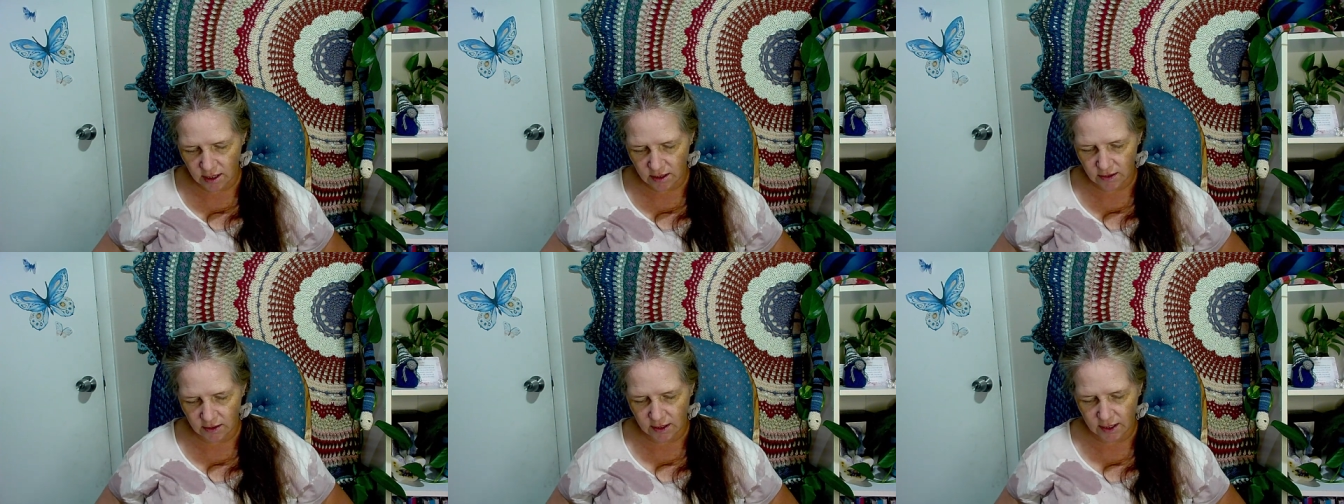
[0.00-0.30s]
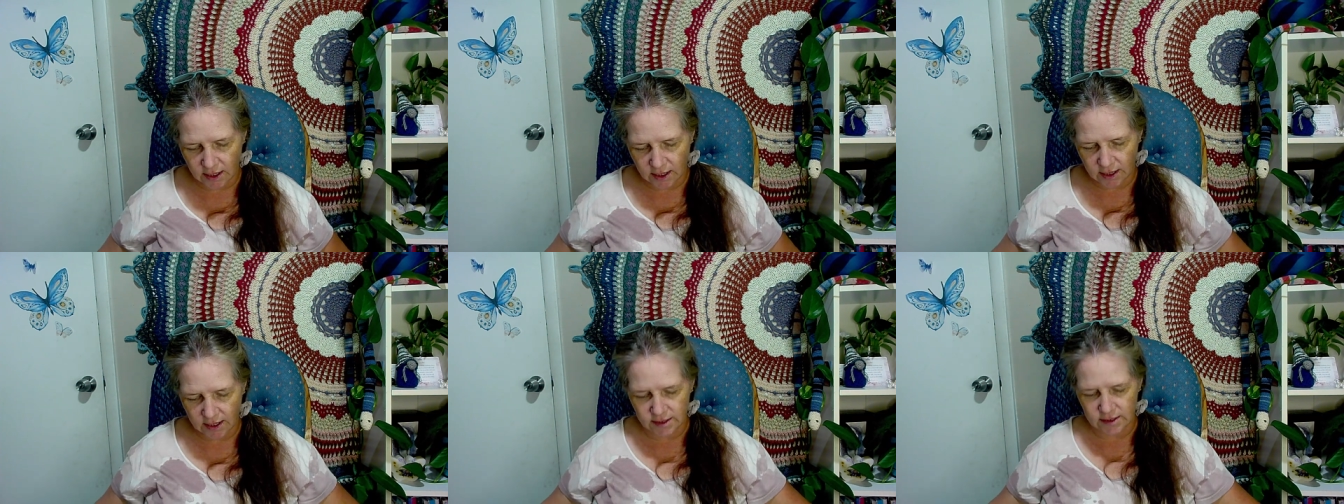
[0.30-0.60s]

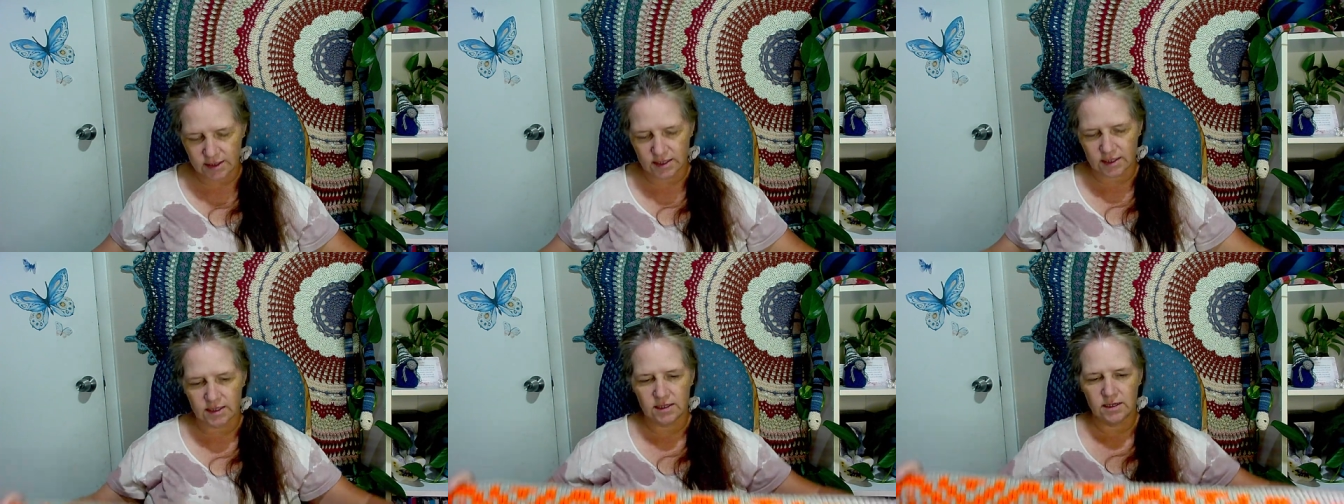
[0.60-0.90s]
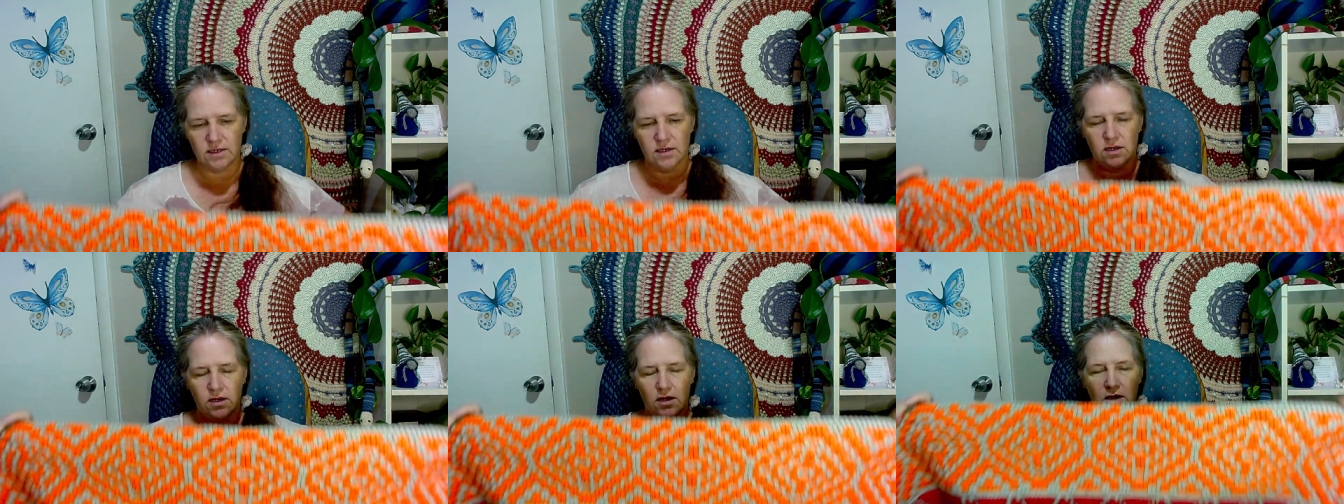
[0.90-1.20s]
that I
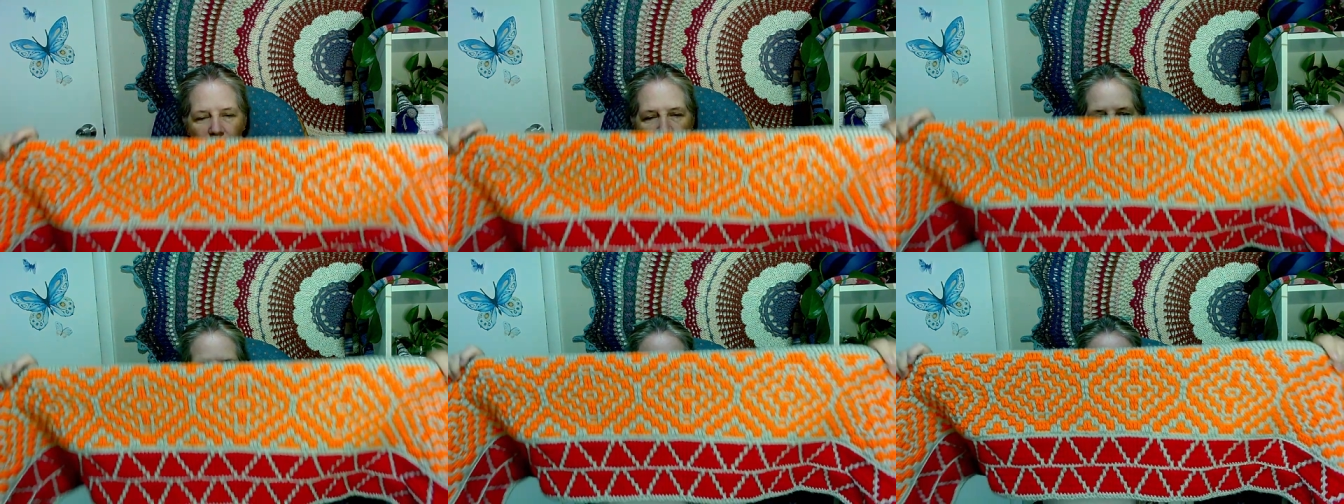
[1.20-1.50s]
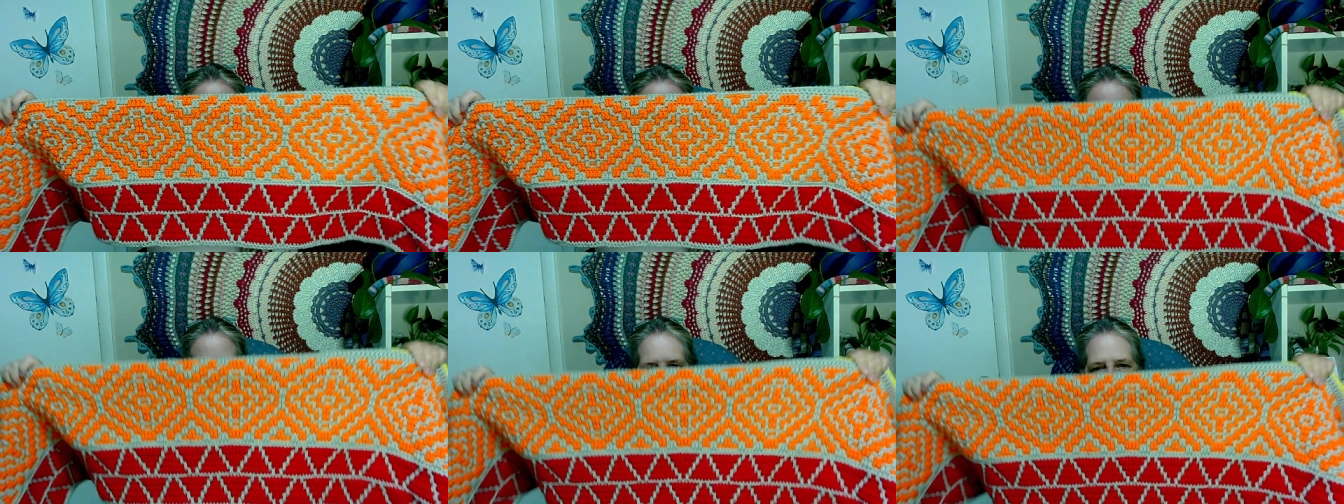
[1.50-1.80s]
did
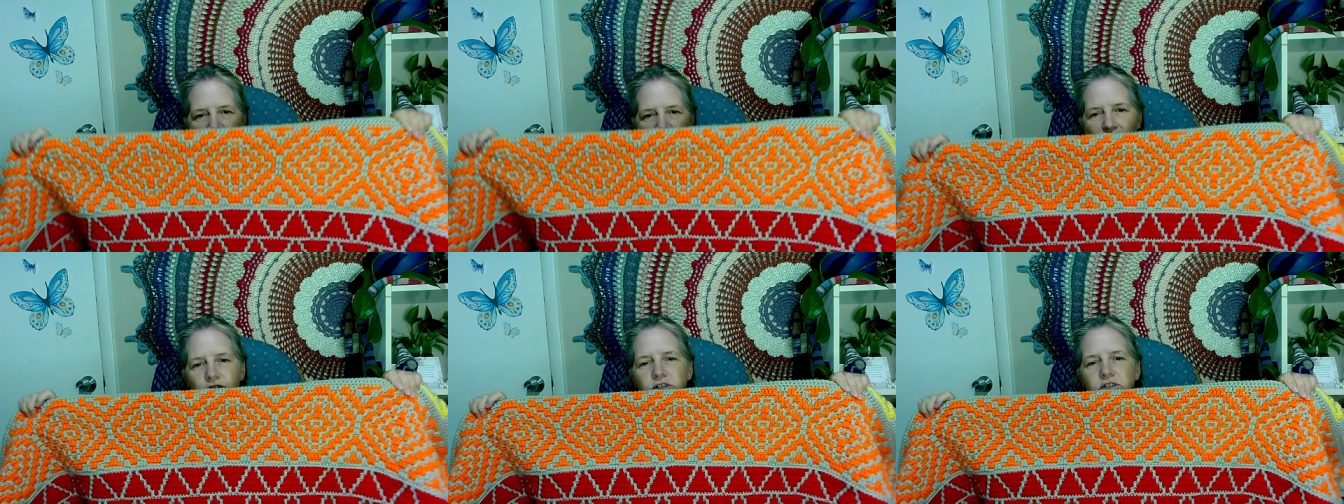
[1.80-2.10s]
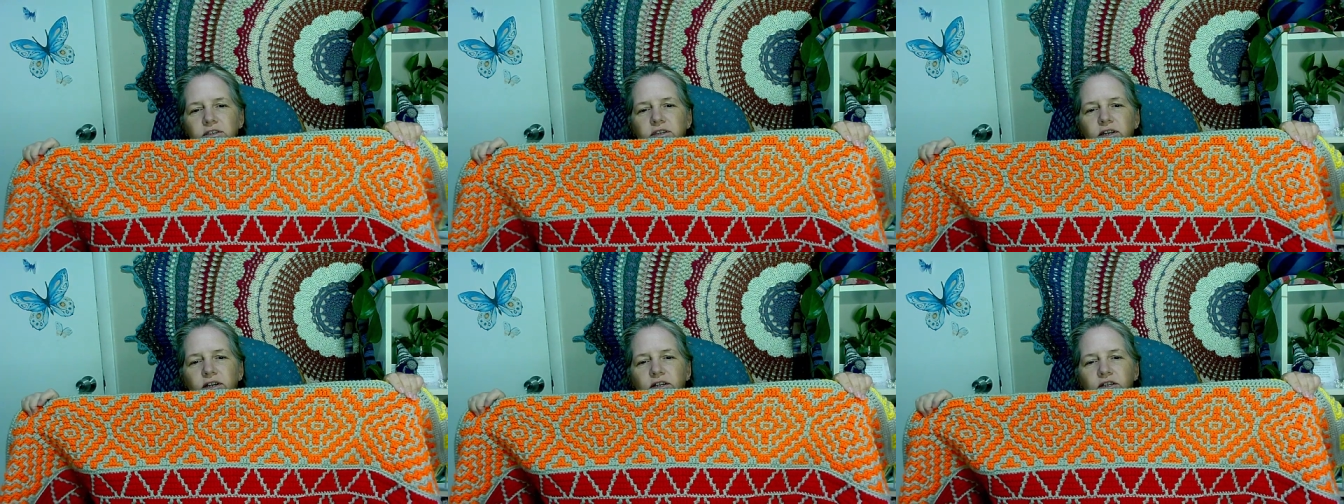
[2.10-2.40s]
was this orange
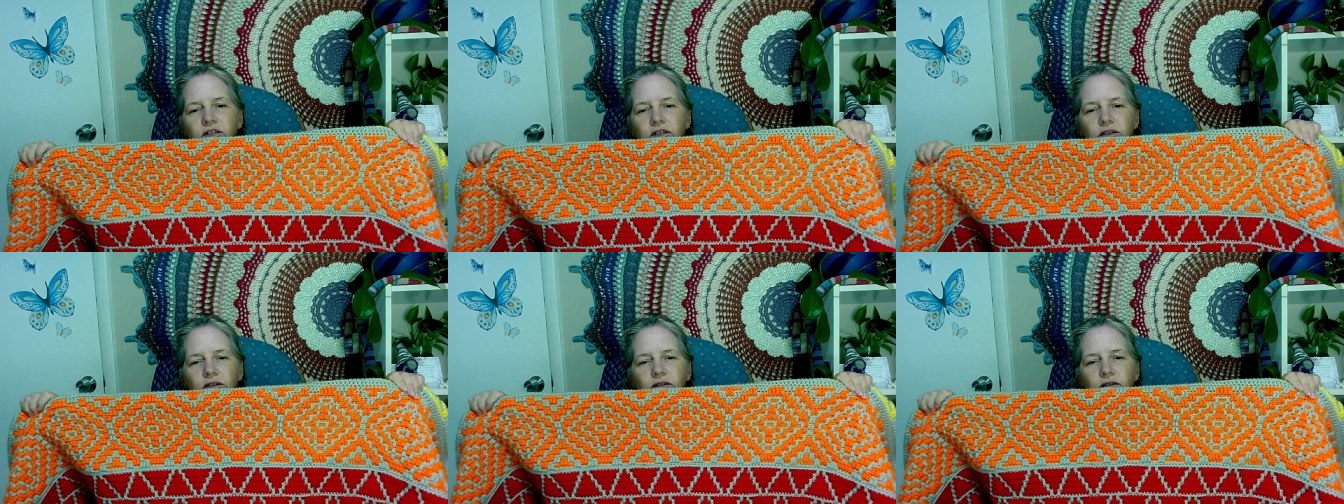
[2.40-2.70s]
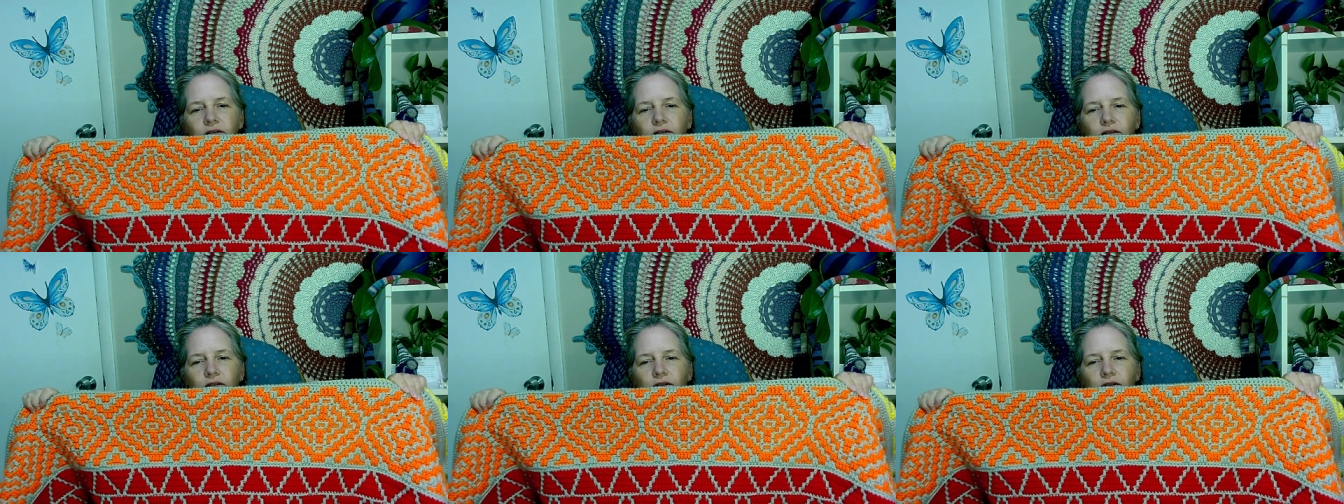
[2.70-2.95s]
section.